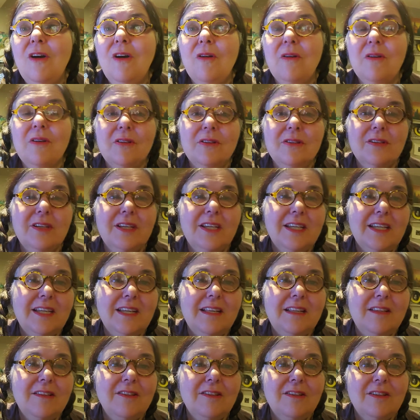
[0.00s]
Or
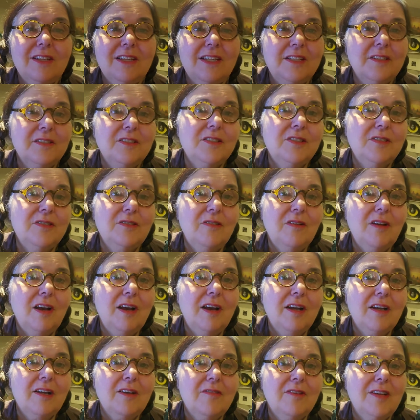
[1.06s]
look into
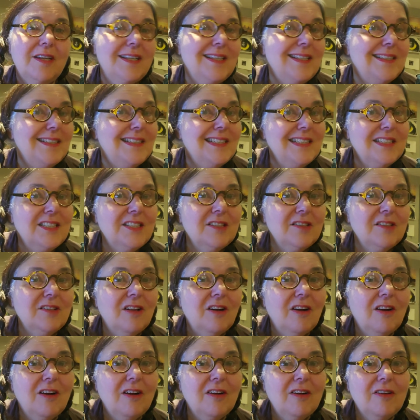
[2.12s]
creating digital
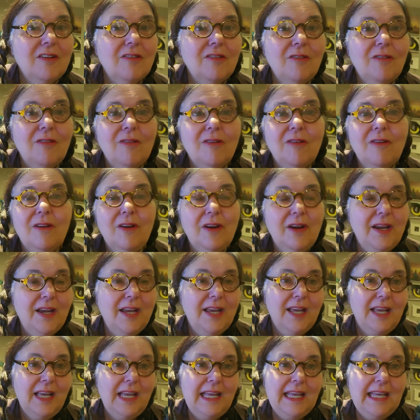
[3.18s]
art, or
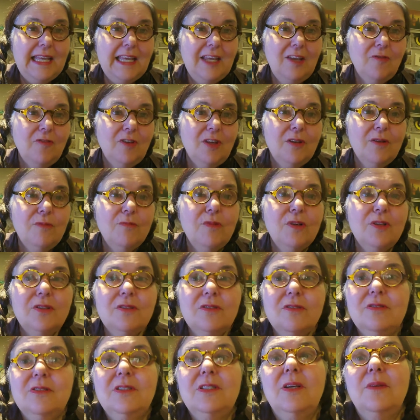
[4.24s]
even with
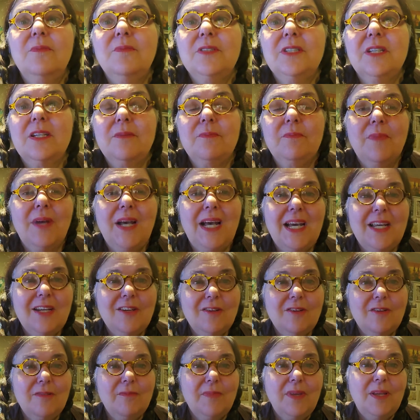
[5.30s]
your subject
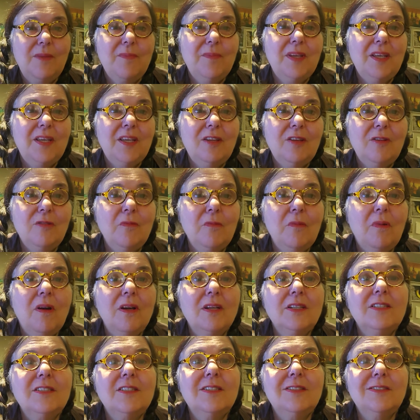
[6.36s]
matter, maybe you
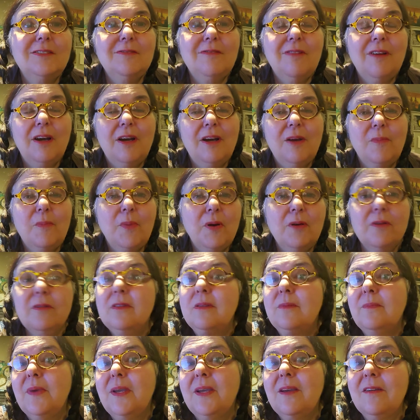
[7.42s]
want to poke
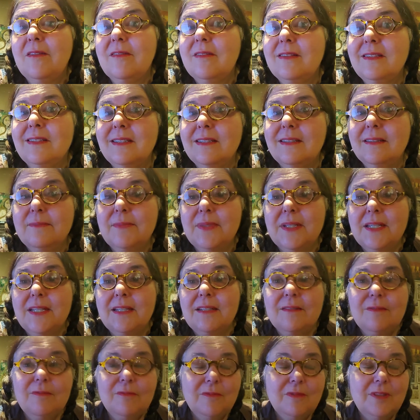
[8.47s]
the bear a little
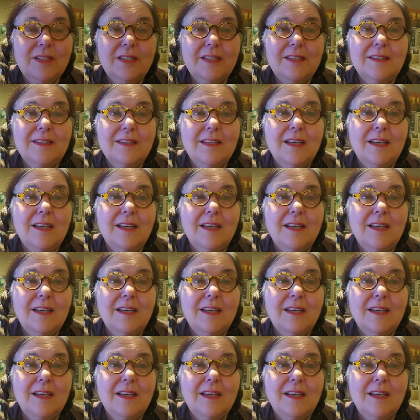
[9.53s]
bit with